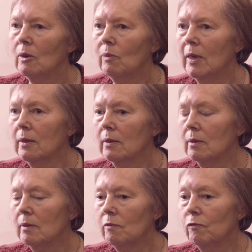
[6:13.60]
Well,
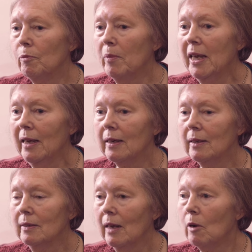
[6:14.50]
for
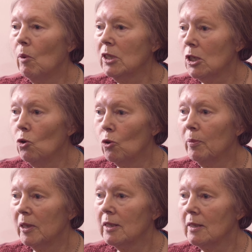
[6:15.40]
me, I was
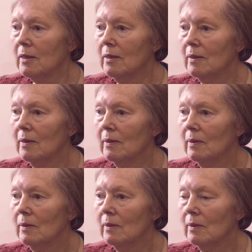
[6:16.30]
hopeless.
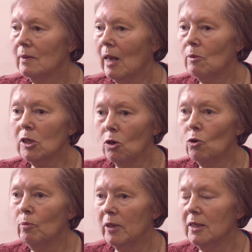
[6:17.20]
Hmm. I was
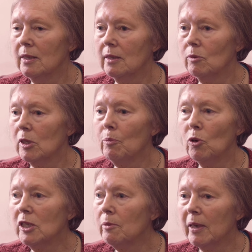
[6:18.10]
hopeless. There was a
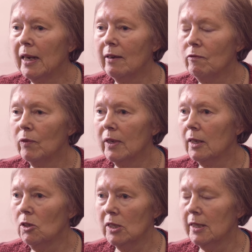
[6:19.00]
point in my life when I
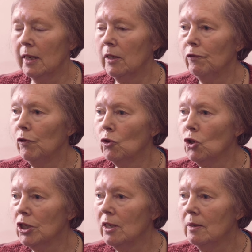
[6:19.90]
couldn't see any
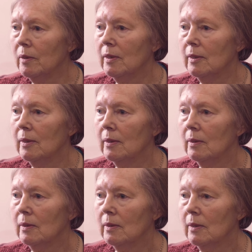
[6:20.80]
future.
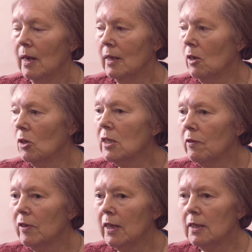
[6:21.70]
I had lots
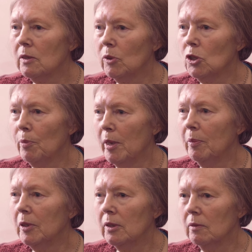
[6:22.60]
of things which
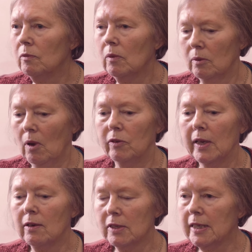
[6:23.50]
people on
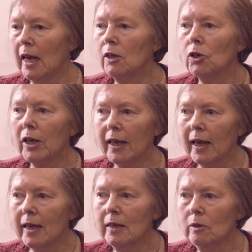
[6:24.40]
the outside looking
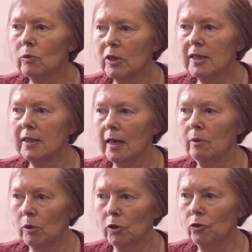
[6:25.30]
in would say
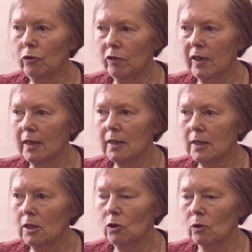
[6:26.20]
were good
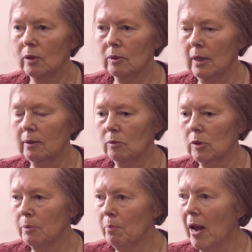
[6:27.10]
things. You know, I
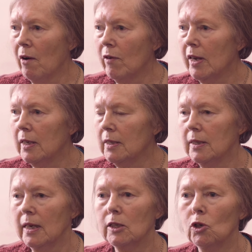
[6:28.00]
was
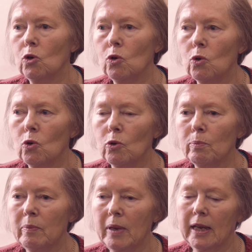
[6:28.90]
married, I had a
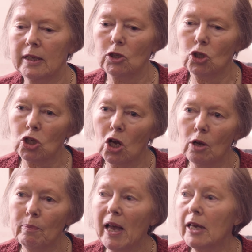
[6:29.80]
home, I had a
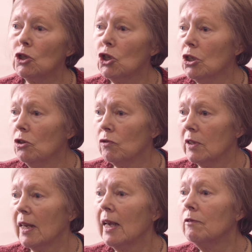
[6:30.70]
job, I had
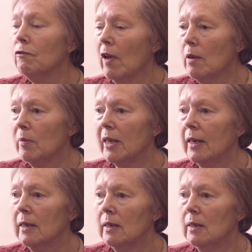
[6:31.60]
children, I had family.